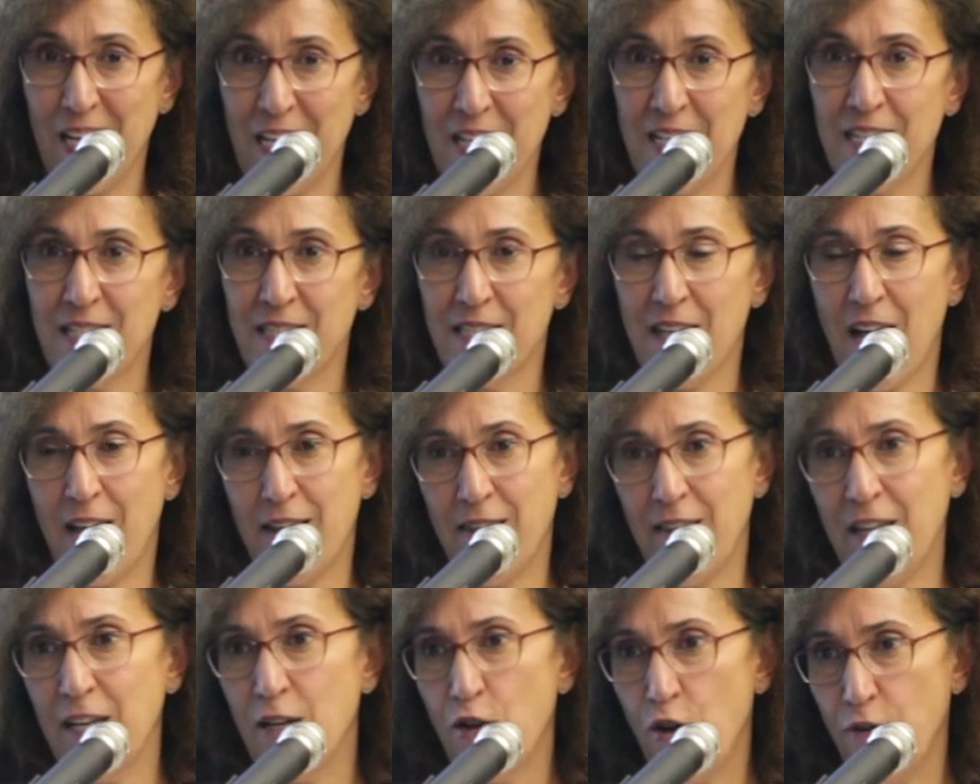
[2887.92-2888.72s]
East, I
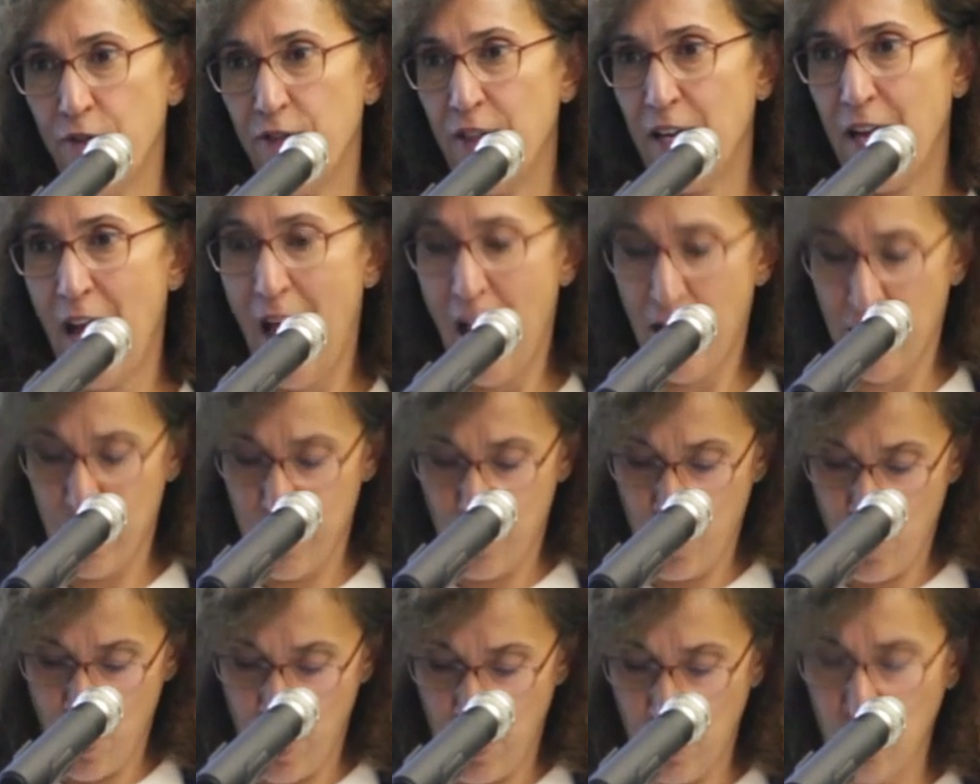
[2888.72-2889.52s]
think, of the
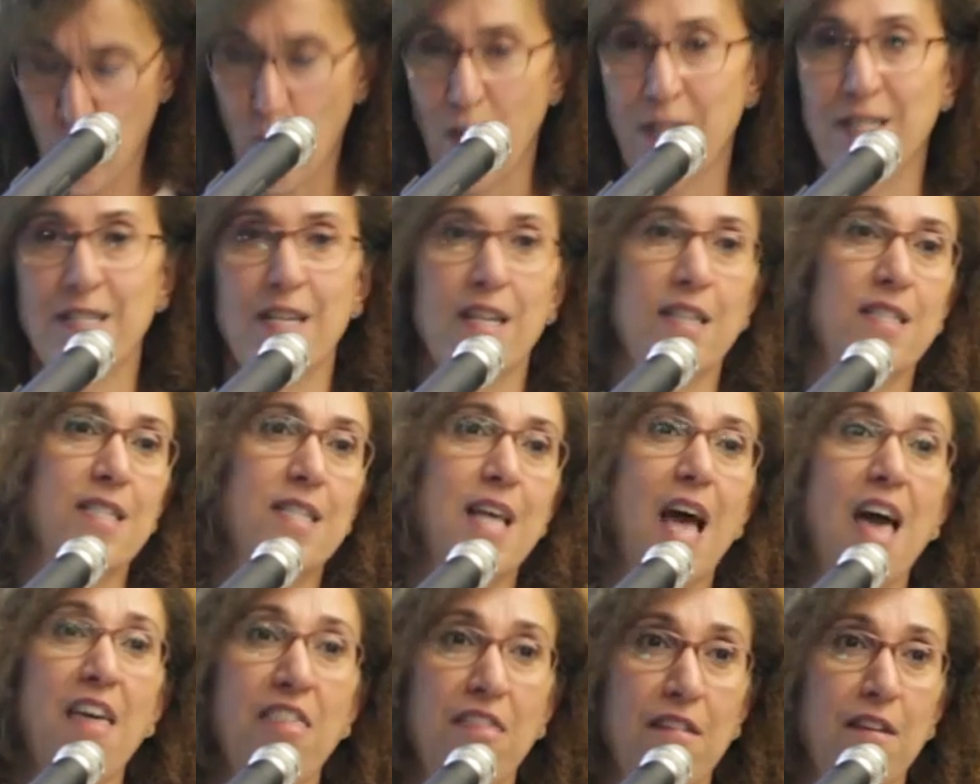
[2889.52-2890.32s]
Arab world was its
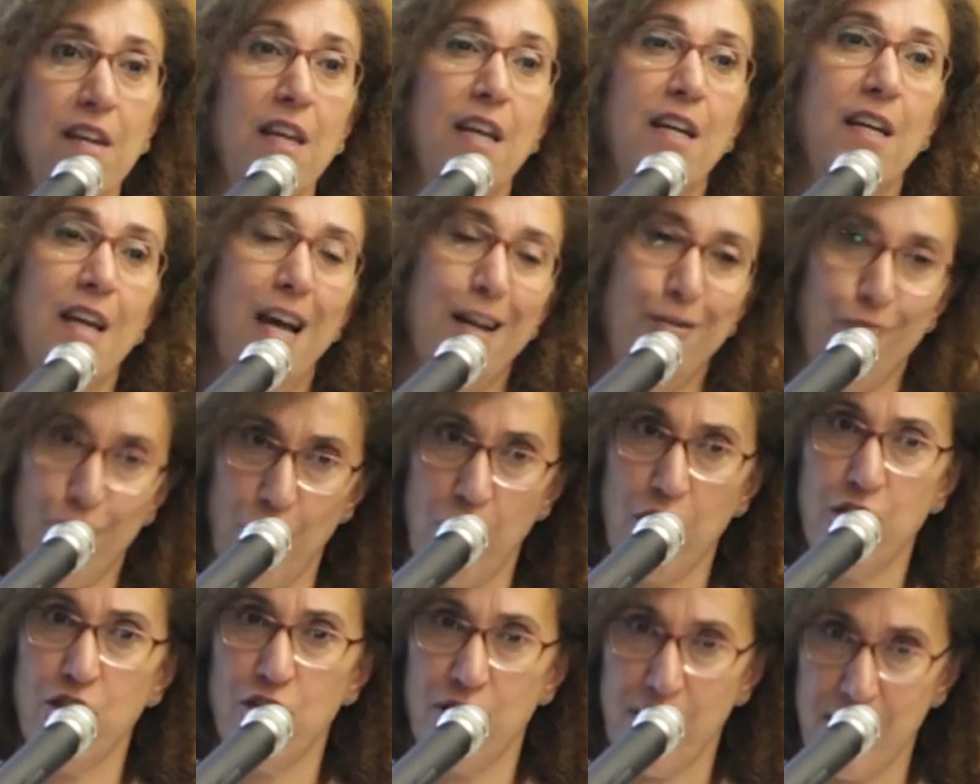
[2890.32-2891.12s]
ethnic and
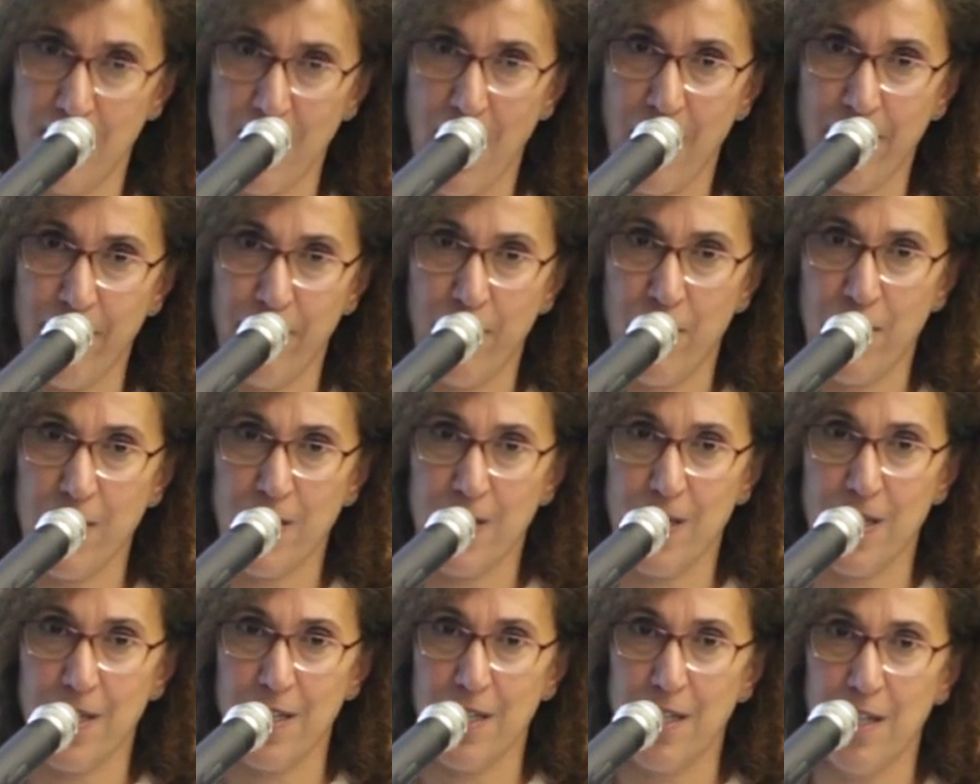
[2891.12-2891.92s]
religious
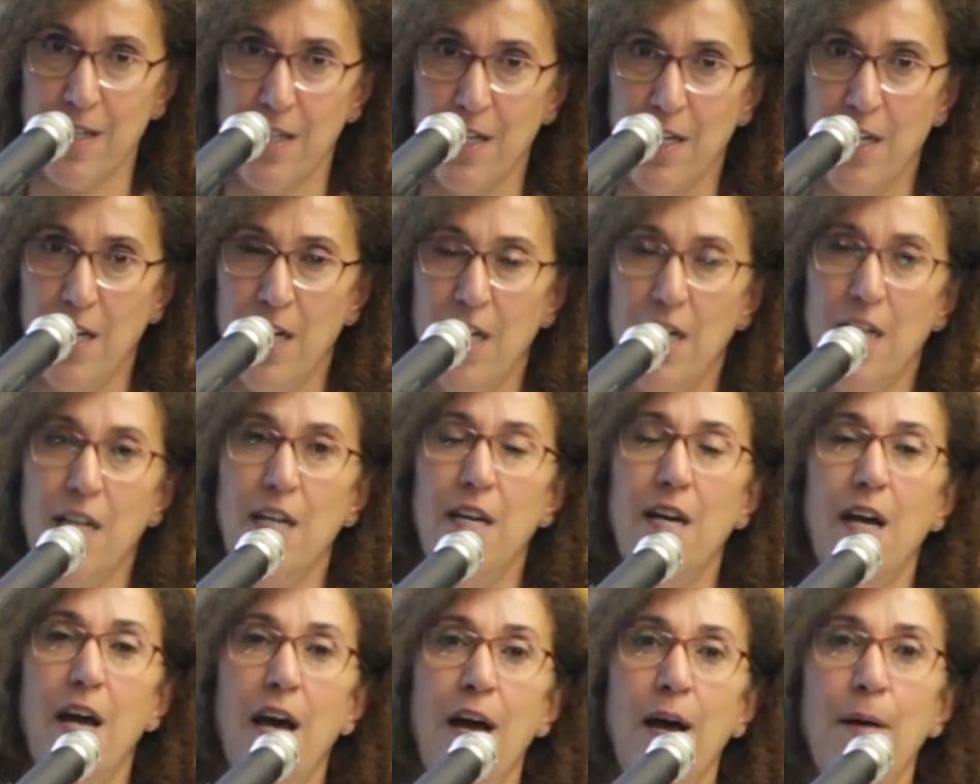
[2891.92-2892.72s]
diversity.
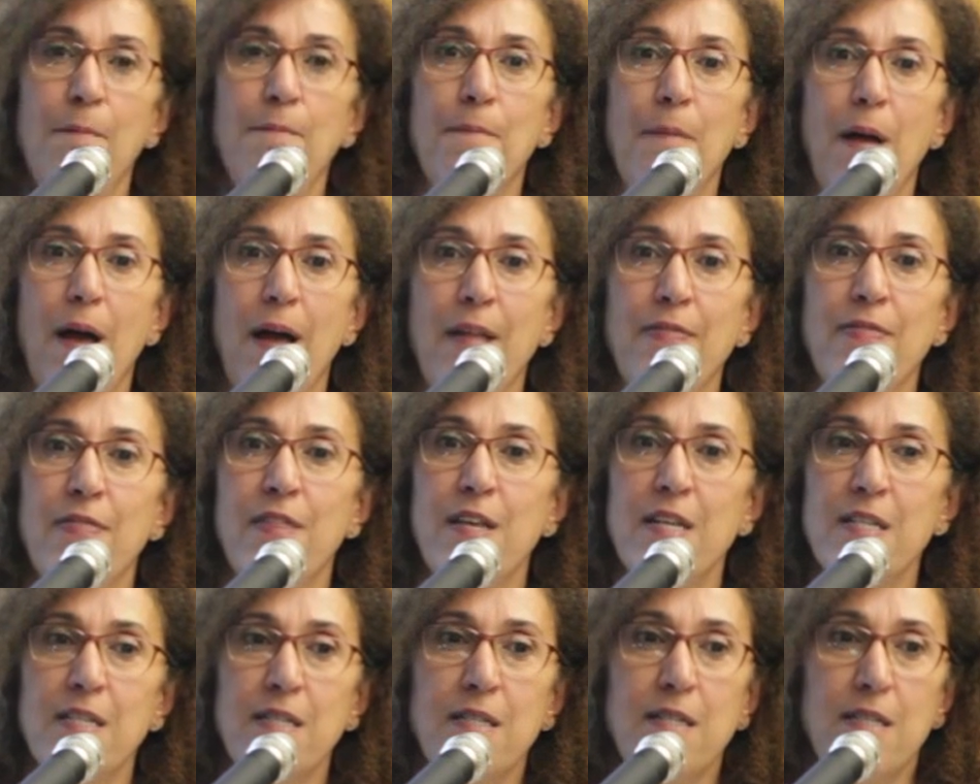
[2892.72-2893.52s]
Um, and
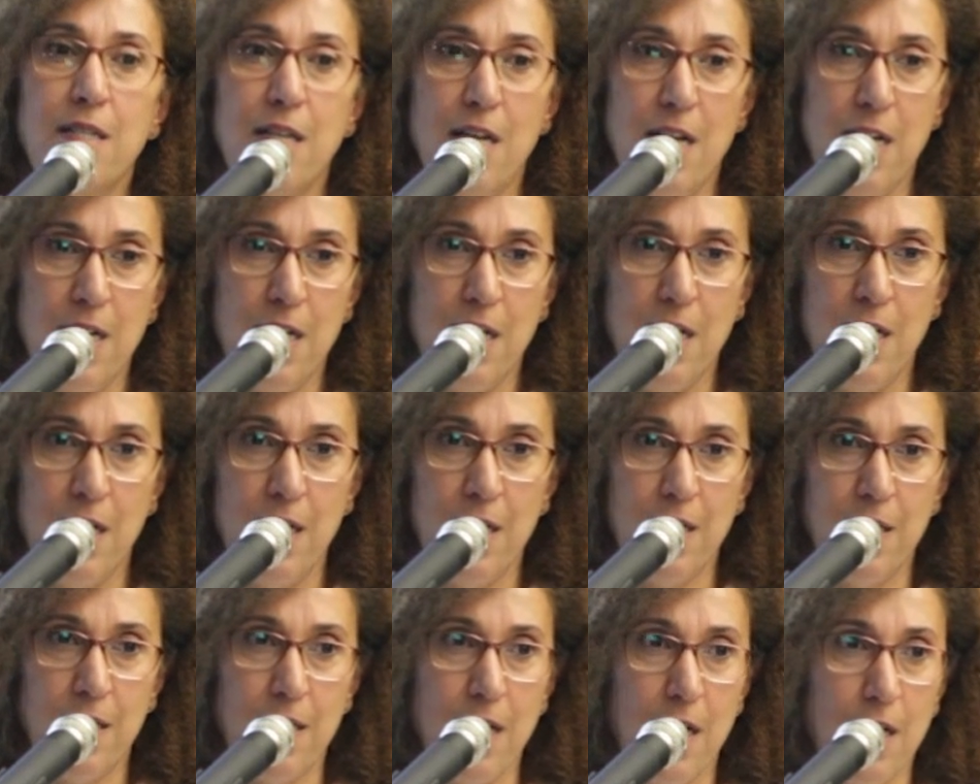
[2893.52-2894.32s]
this
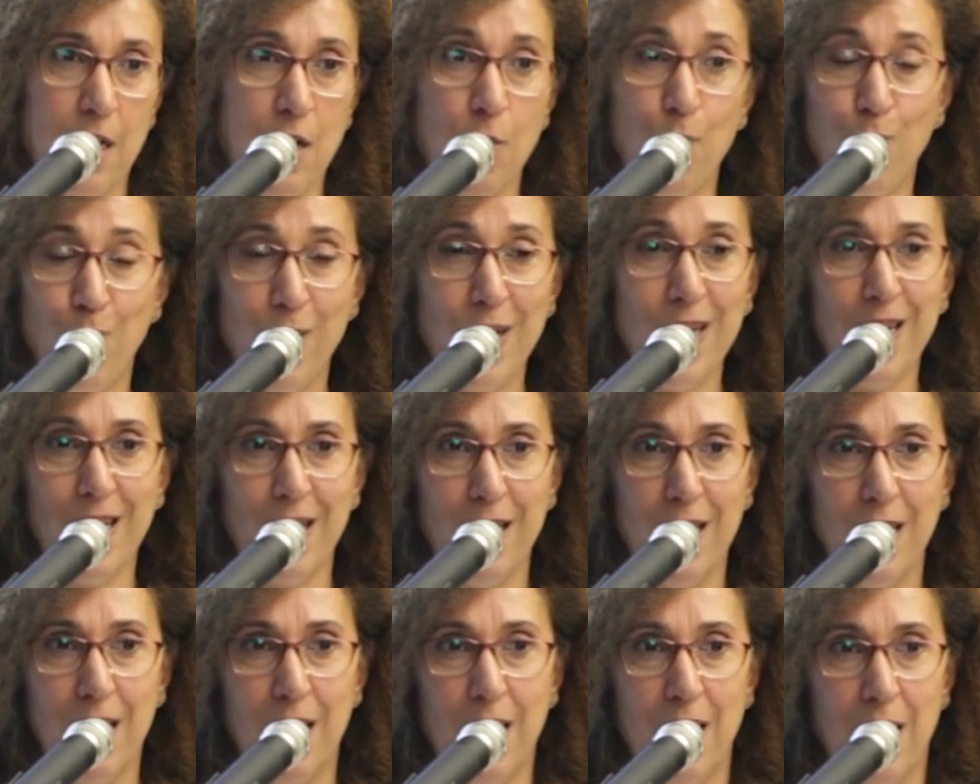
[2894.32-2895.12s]
is
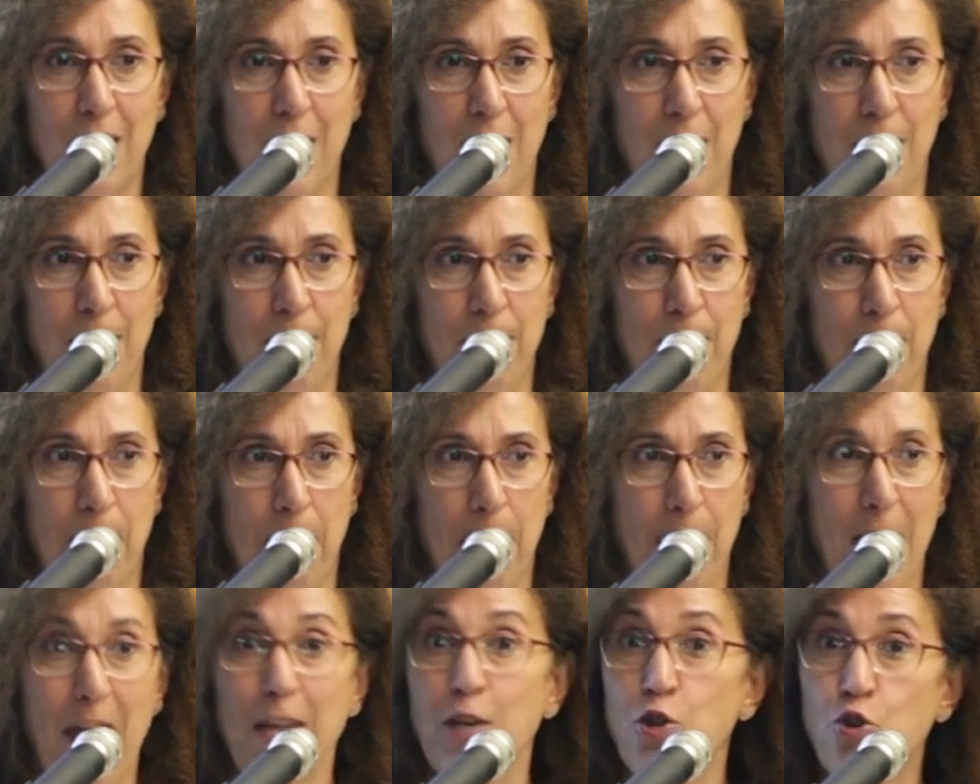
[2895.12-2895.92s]
completely um,
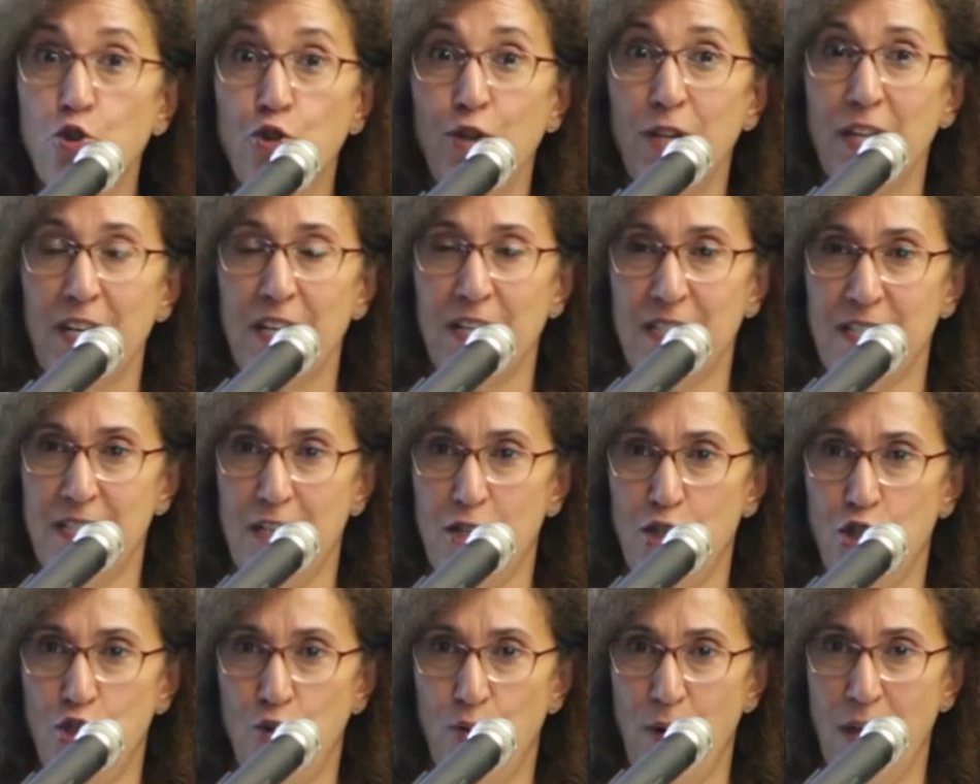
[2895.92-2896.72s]
a unique
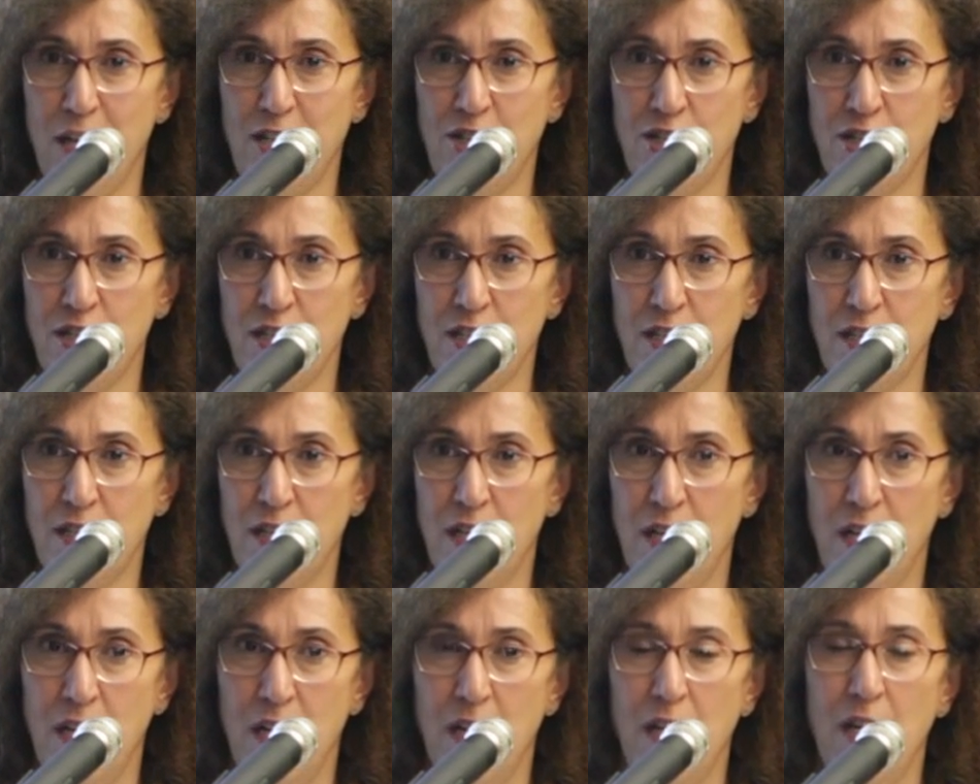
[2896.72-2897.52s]
situation.
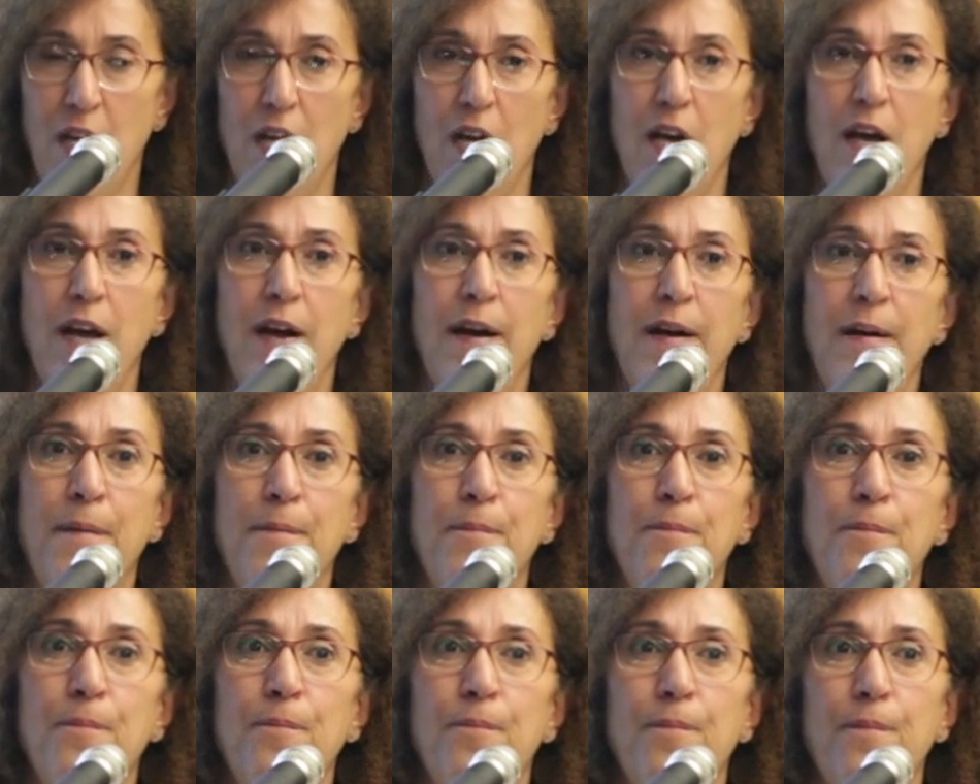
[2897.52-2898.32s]

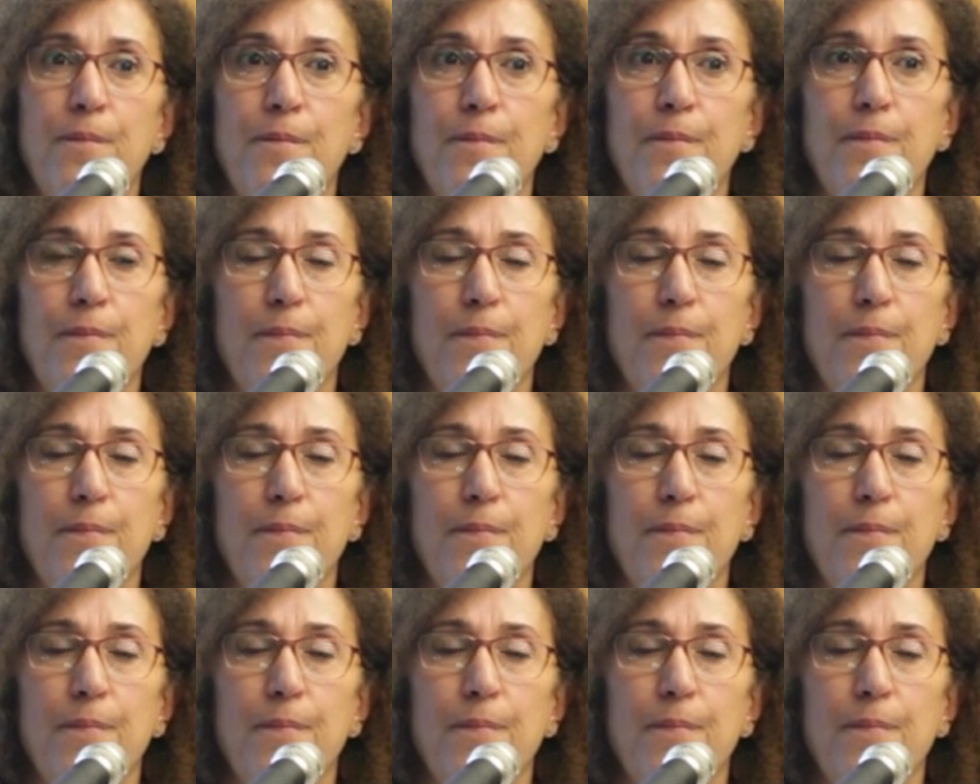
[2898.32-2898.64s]
Um,